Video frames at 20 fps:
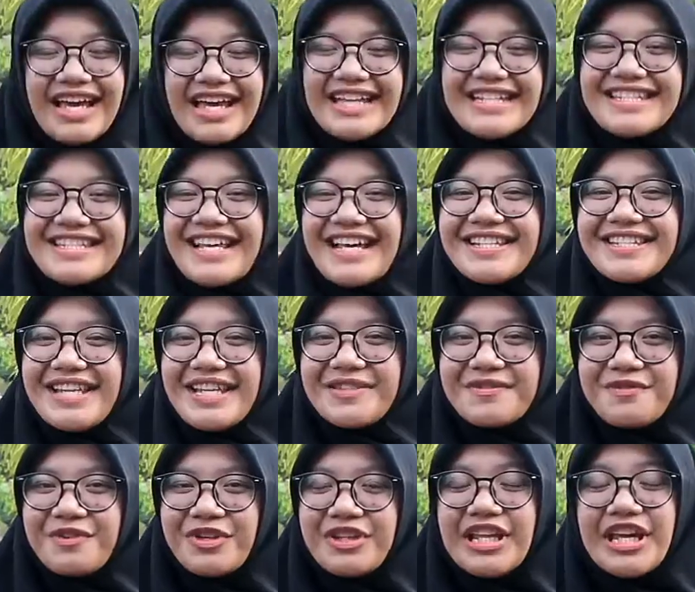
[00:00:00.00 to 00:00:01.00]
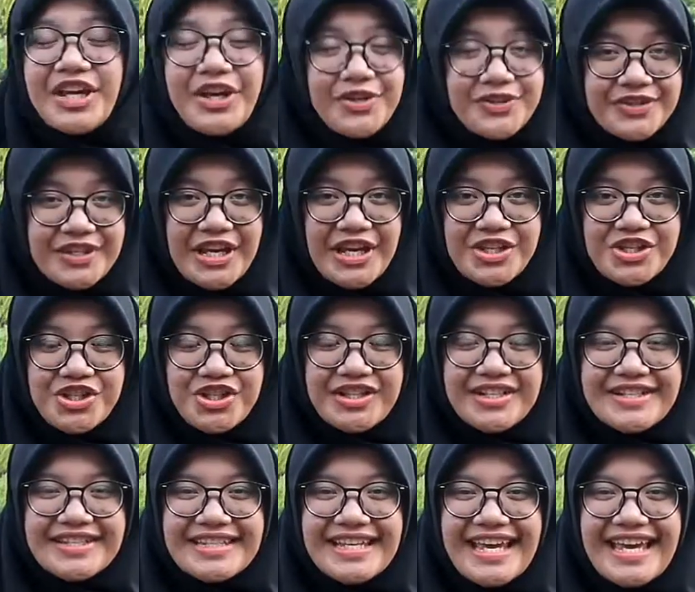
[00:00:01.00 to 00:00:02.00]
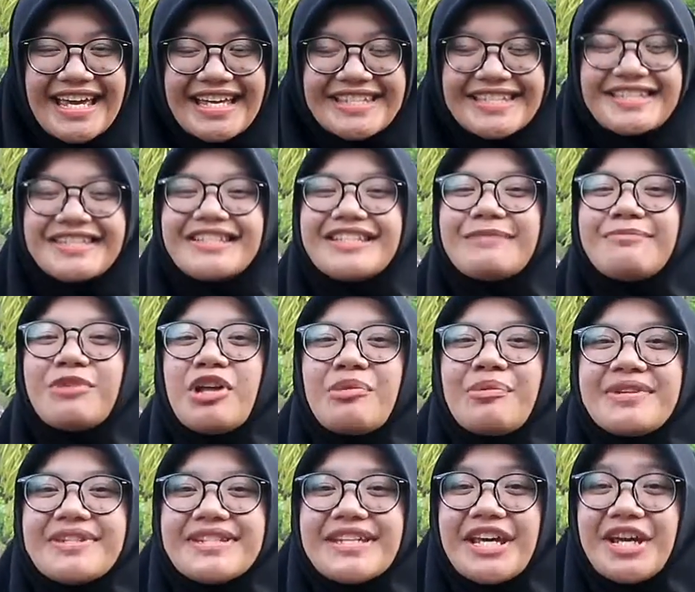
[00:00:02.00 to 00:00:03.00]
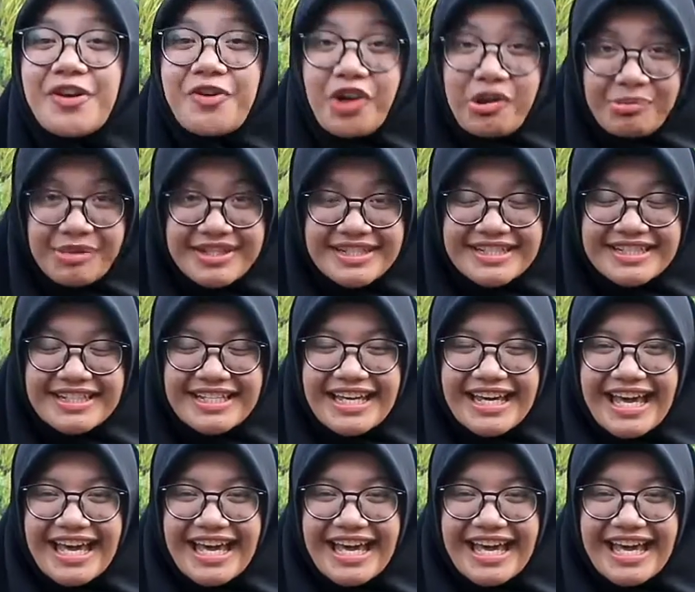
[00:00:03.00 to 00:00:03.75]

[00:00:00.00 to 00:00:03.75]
A successful negotiations is diplomacy agreement.